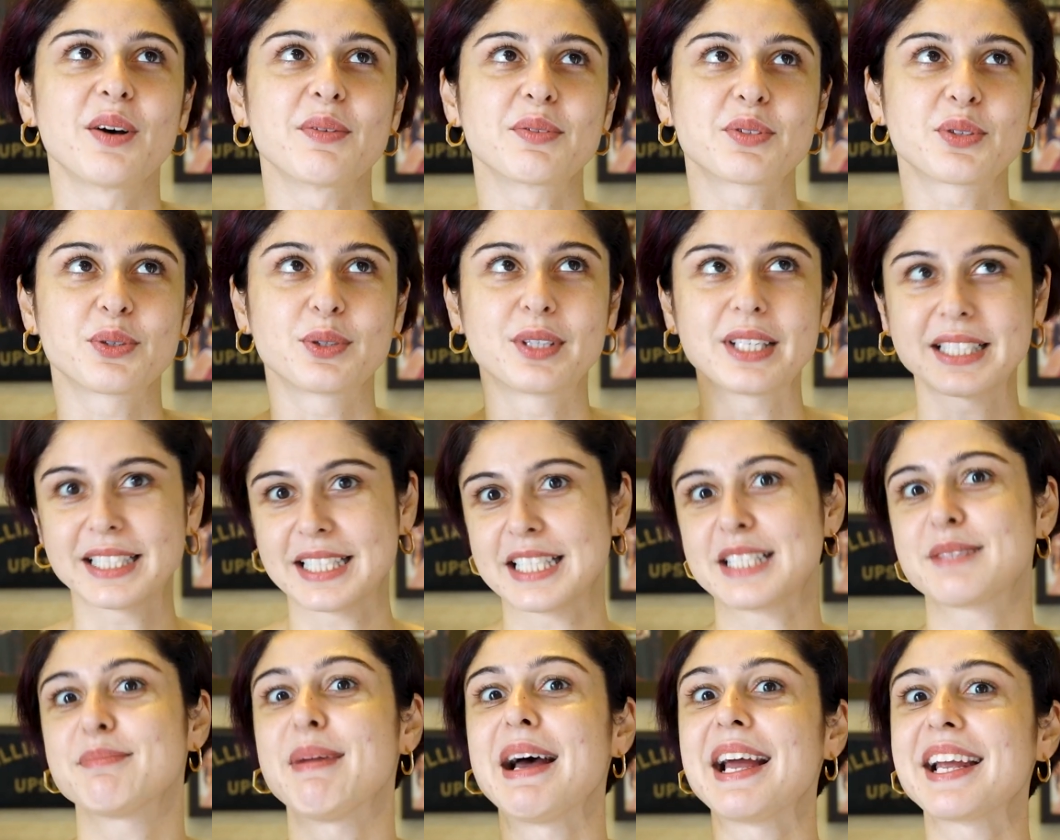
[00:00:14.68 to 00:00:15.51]
So this
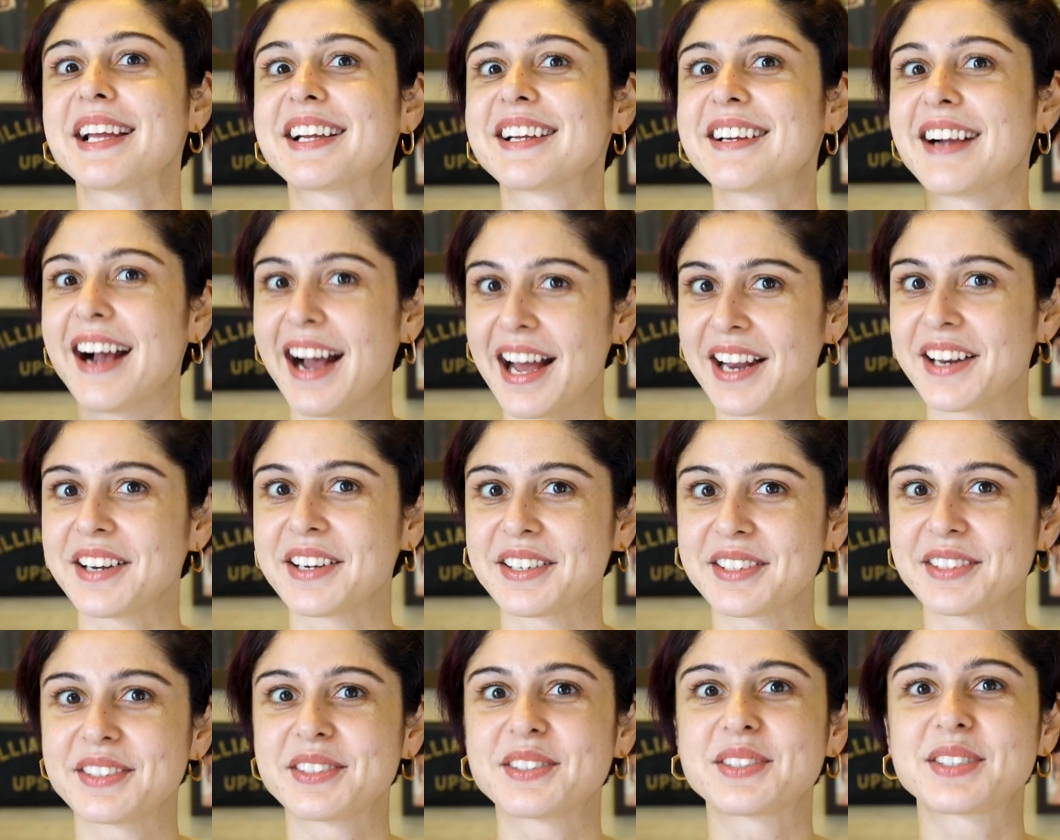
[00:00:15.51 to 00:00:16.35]
is my
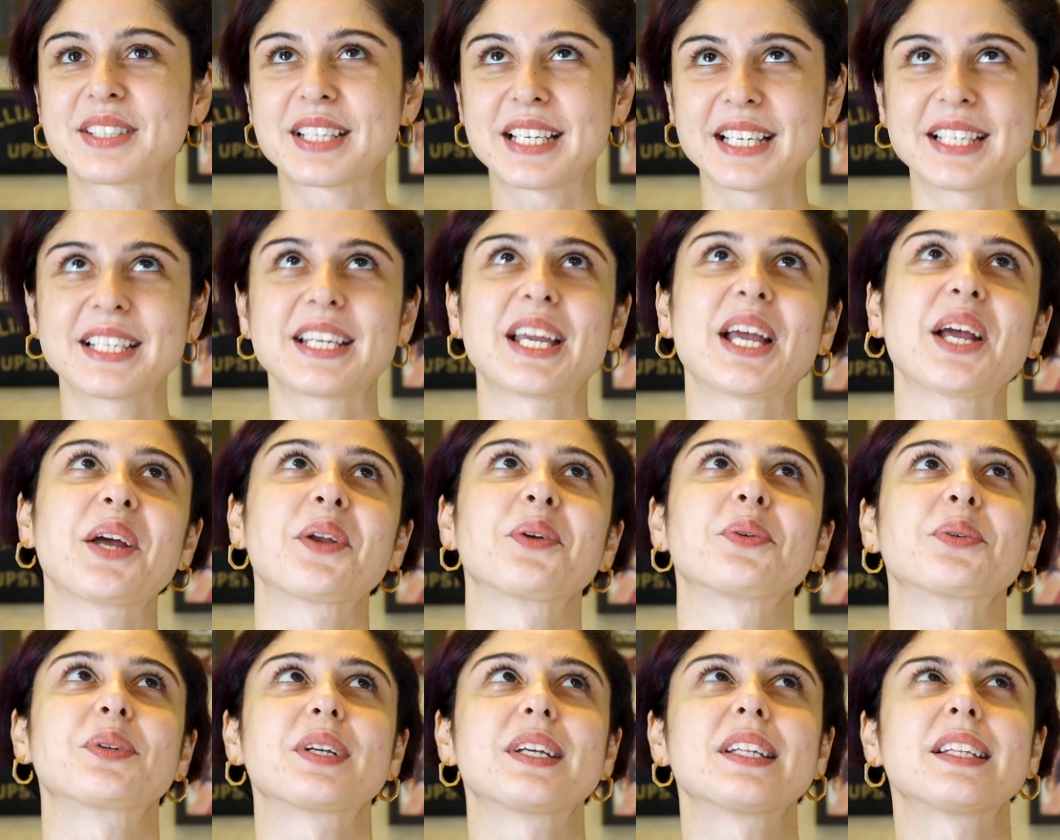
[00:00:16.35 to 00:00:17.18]
current skincare
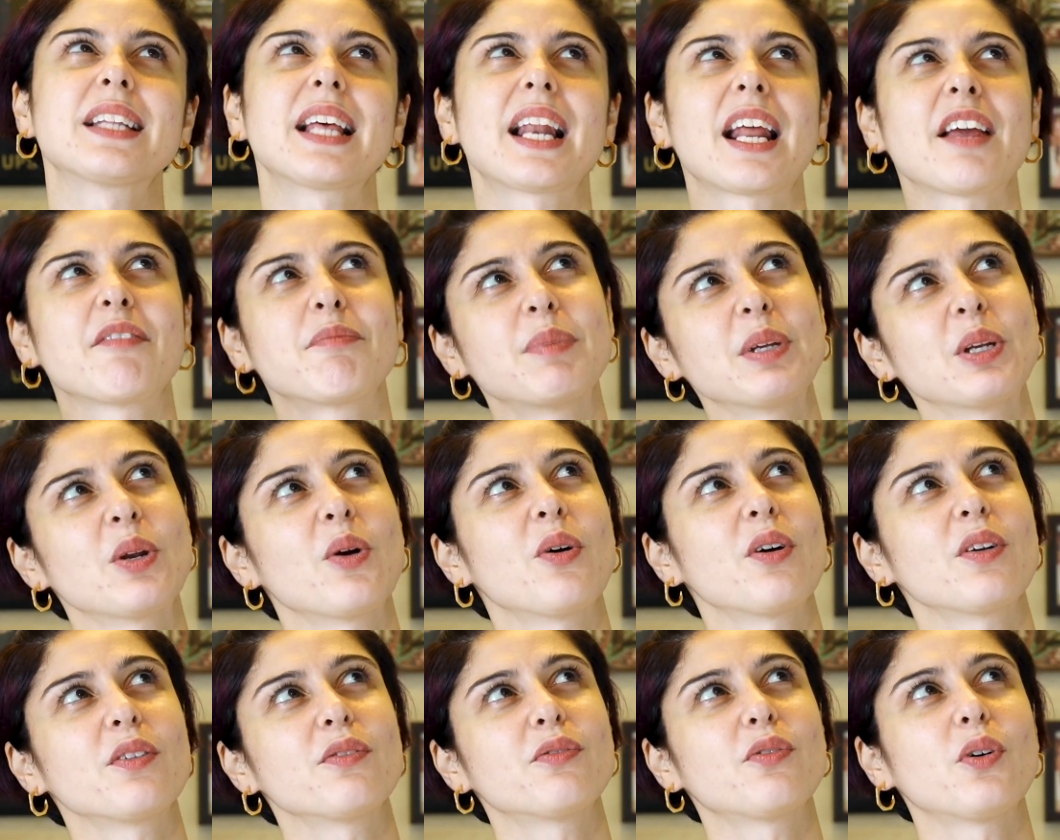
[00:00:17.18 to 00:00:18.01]
routine that I've been
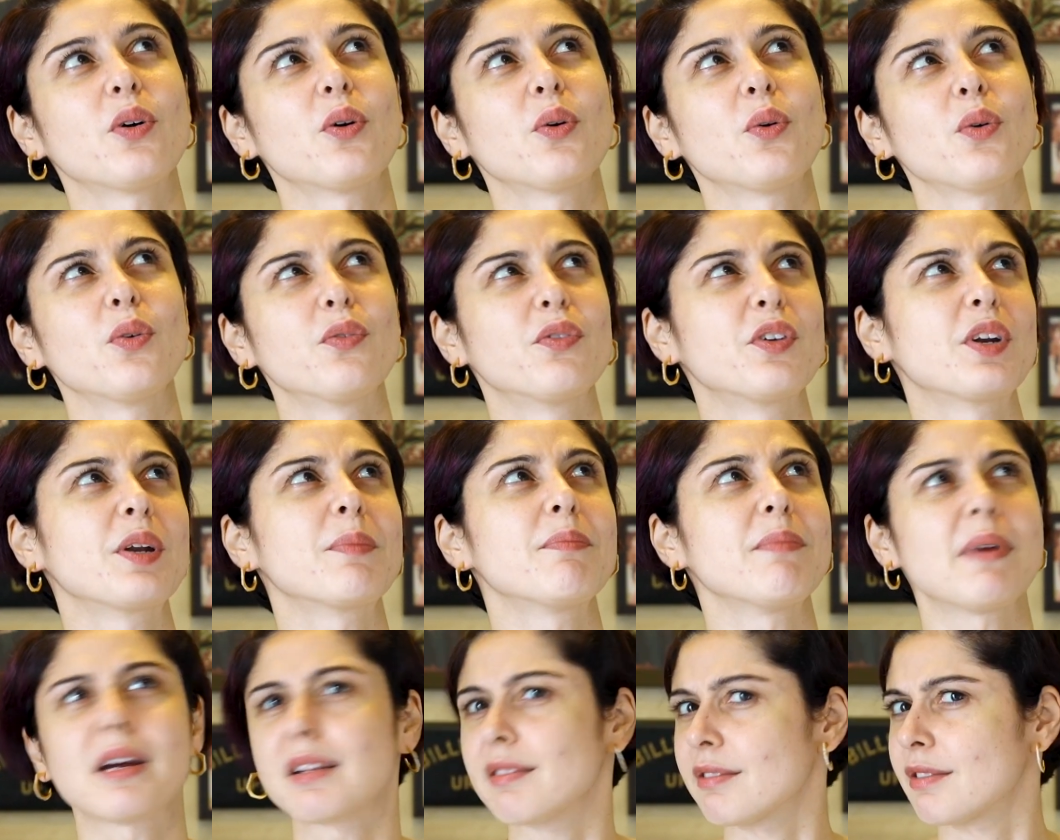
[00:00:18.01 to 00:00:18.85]
on for over a
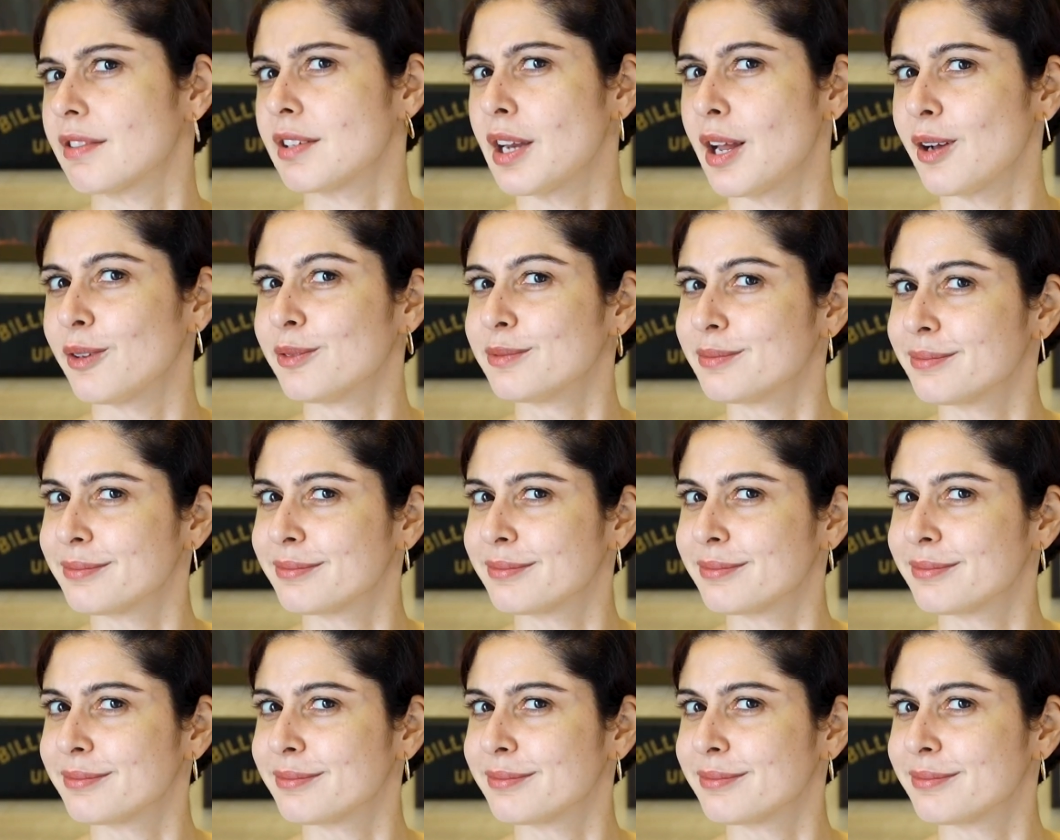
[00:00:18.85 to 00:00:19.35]
month now.